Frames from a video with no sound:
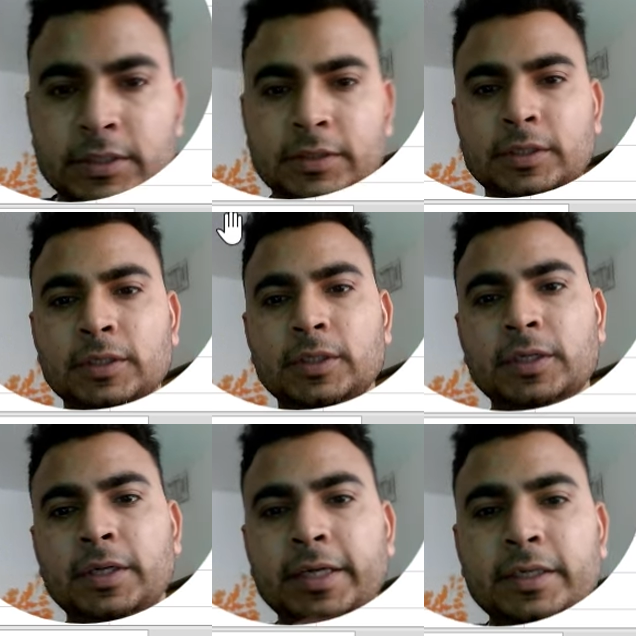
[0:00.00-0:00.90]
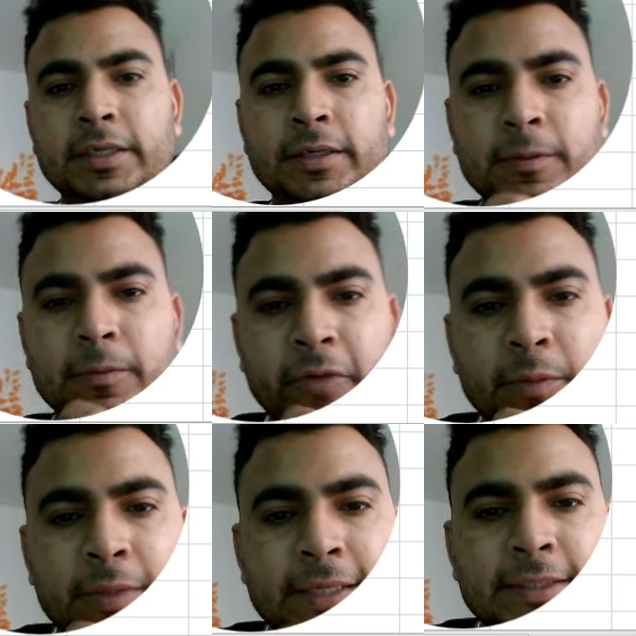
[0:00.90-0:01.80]
That's it. And
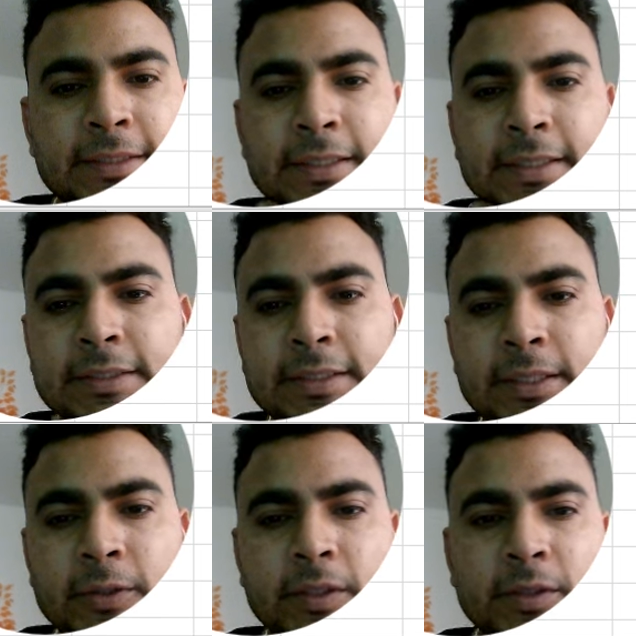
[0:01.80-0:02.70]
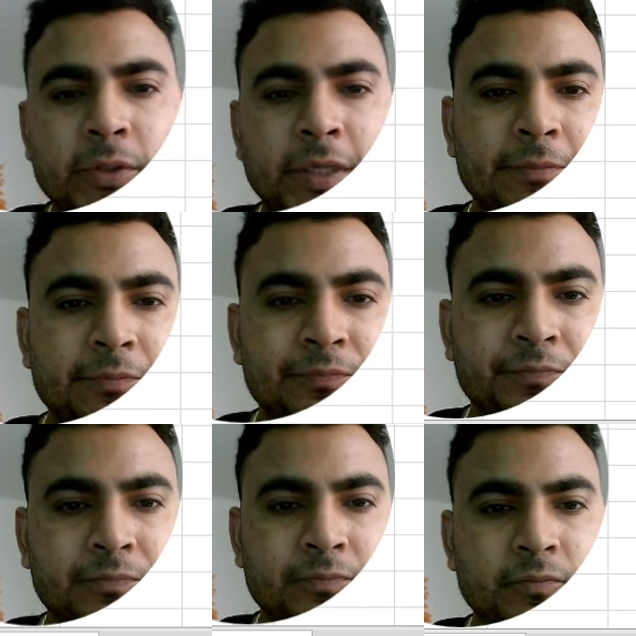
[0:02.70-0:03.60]
we apply these settings here on OK.
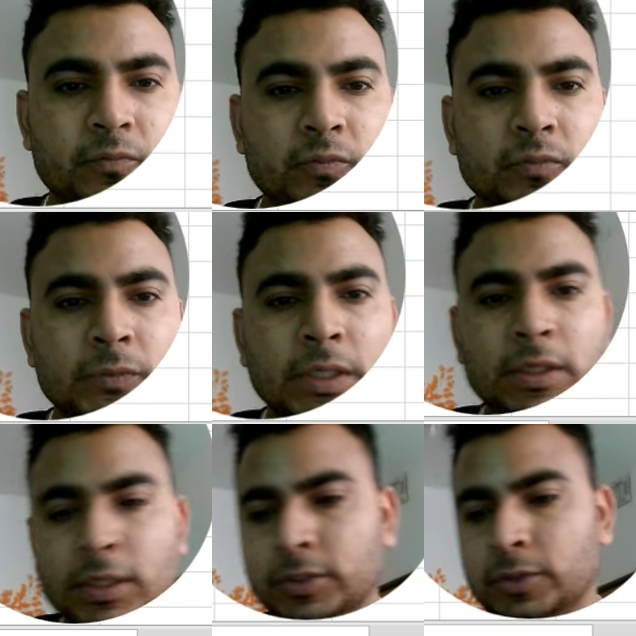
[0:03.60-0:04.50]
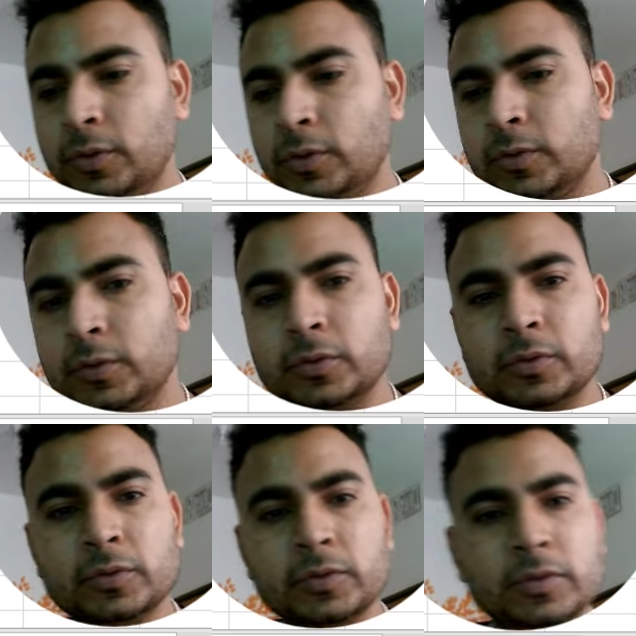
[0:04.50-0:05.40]
So
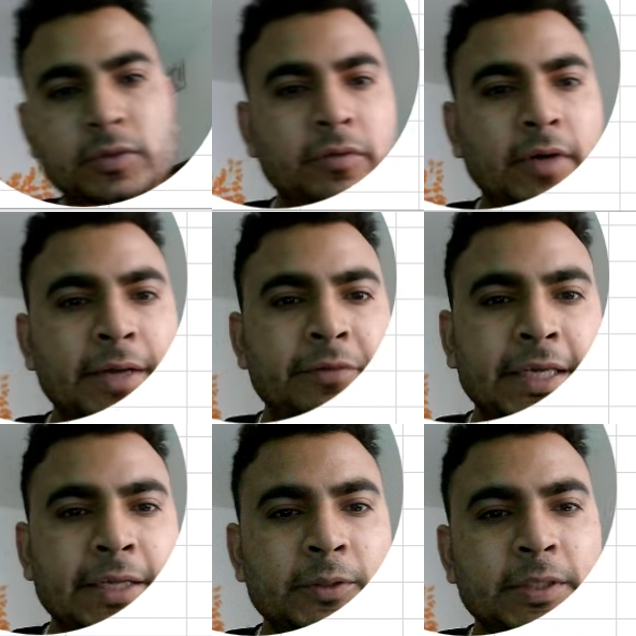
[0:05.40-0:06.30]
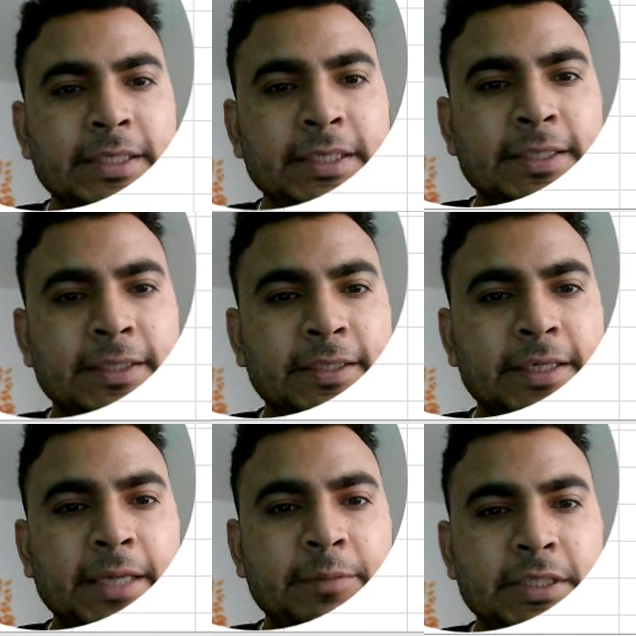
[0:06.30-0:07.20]
we can only
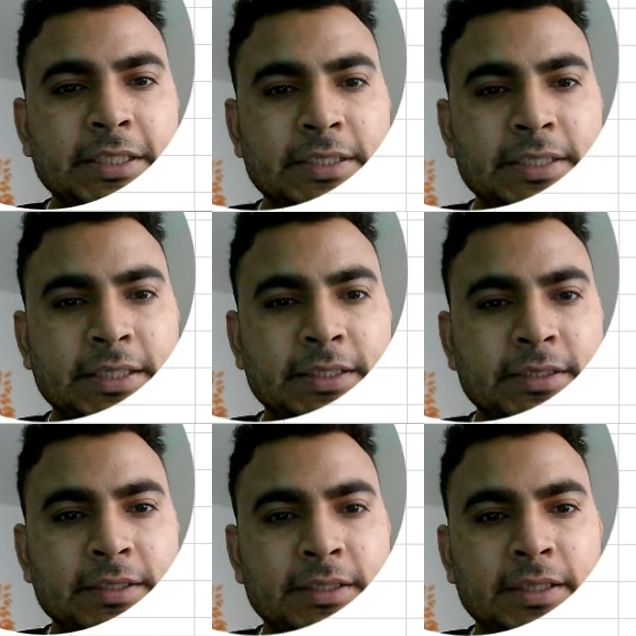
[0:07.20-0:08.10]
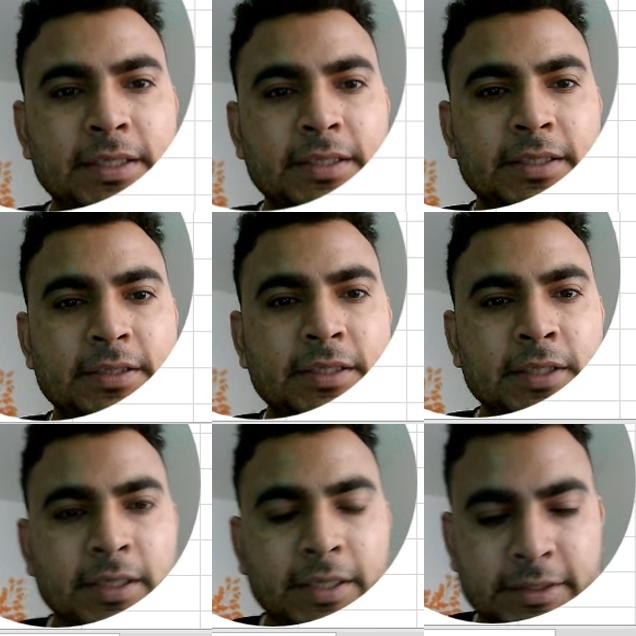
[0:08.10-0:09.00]
type these things in
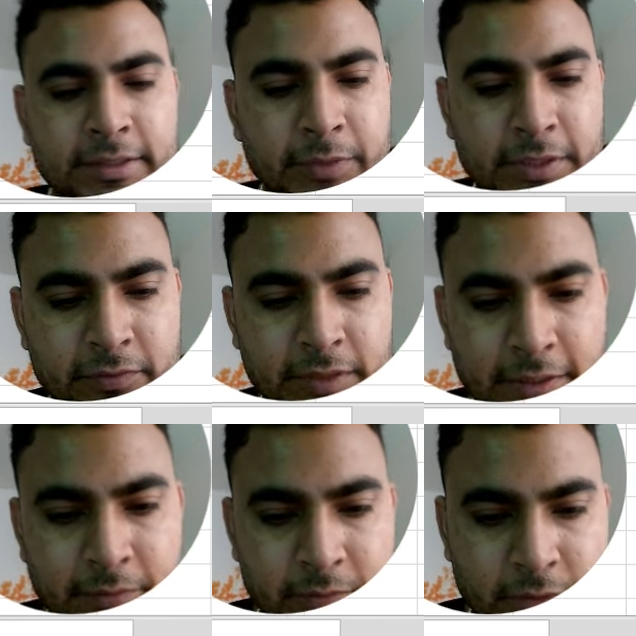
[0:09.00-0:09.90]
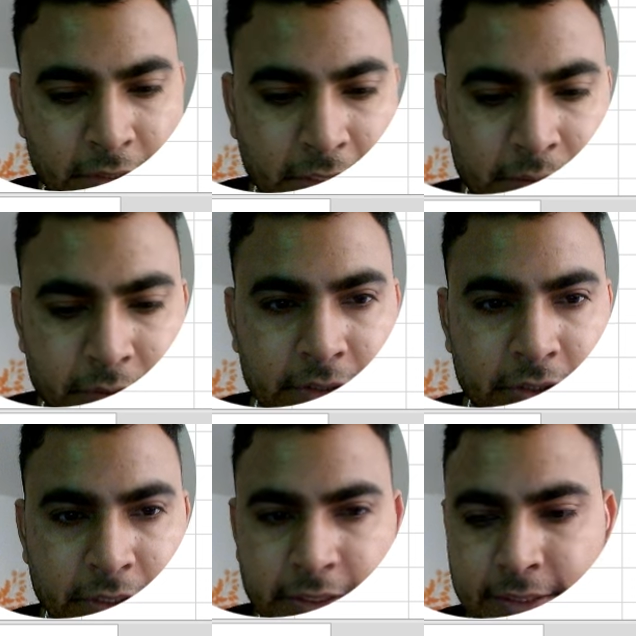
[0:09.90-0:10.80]
this. Example, if I type
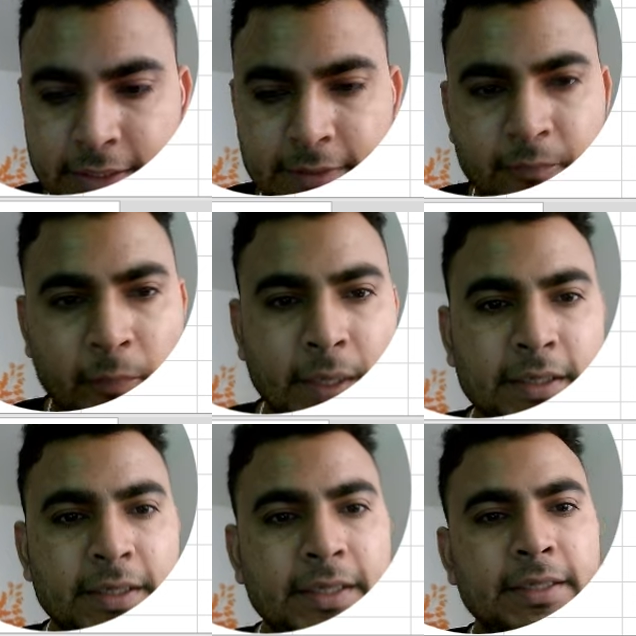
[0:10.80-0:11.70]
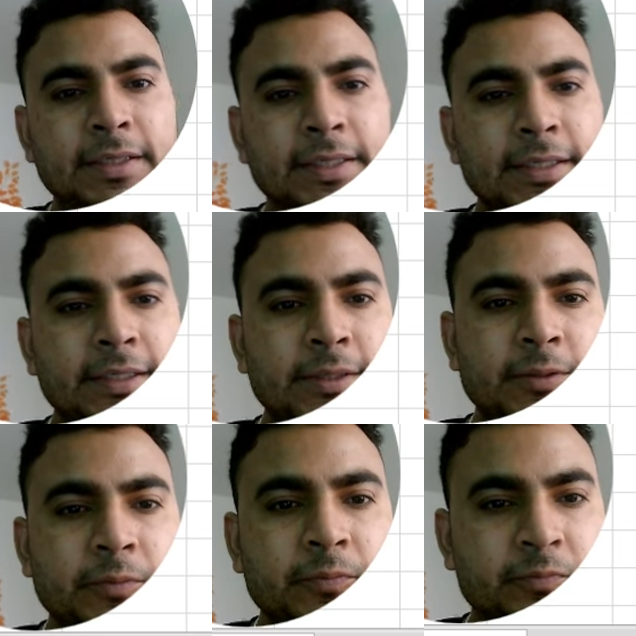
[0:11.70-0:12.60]
here Sunday and I drag it
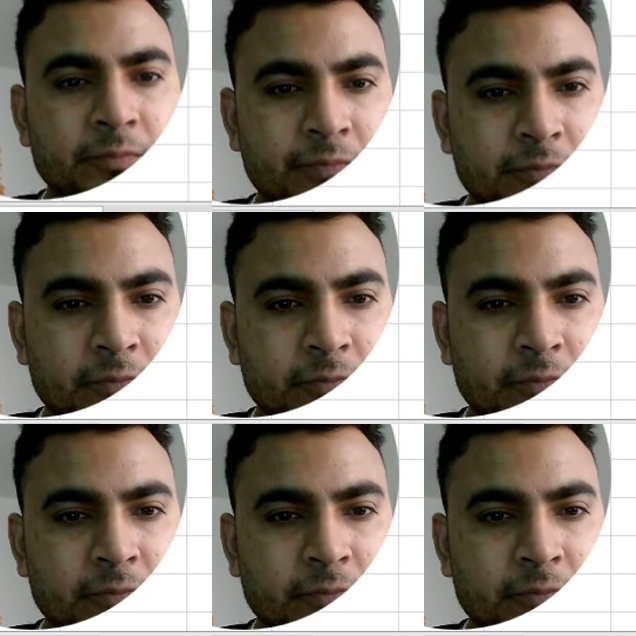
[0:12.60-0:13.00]
down,